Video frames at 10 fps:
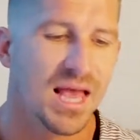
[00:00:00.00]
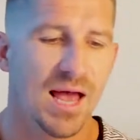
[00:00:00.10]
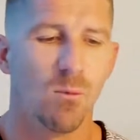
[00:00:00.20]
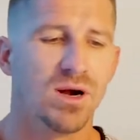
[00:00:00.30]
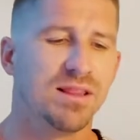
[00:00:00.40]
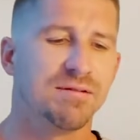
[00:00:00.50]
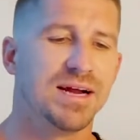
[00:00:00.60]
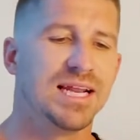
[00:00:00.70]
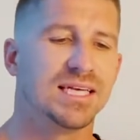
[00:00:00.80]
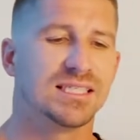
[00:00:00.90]
And one of the
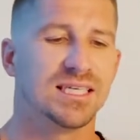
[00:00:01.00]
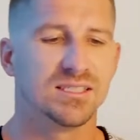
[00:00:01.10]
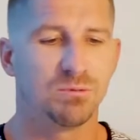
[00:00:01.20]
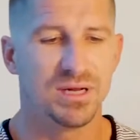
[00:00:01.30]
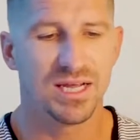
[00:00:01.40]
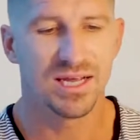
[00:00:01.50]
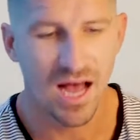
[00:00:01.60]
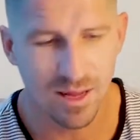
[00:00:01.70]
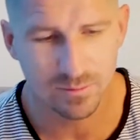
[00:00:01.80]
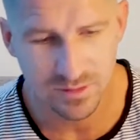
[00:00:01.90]
readings this week
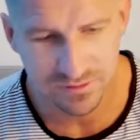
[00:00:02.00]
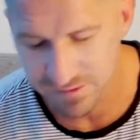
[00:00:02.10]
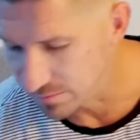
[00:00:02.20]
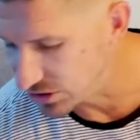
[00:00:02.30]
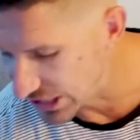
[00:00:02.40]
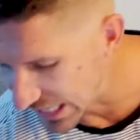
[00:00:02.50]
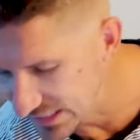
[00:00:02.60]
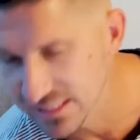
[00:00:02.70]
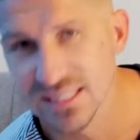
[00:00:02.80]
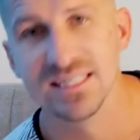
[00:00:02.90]
comes from
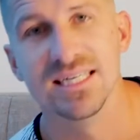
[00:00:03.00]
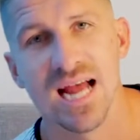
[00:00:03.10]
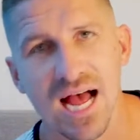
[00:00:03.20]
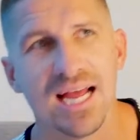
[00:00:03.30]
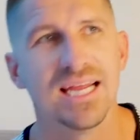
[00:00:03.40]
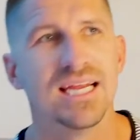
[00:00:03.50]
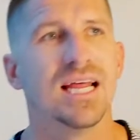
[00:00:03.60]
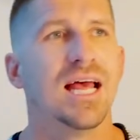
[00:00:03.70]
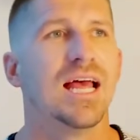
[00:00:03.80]
Genesis 9,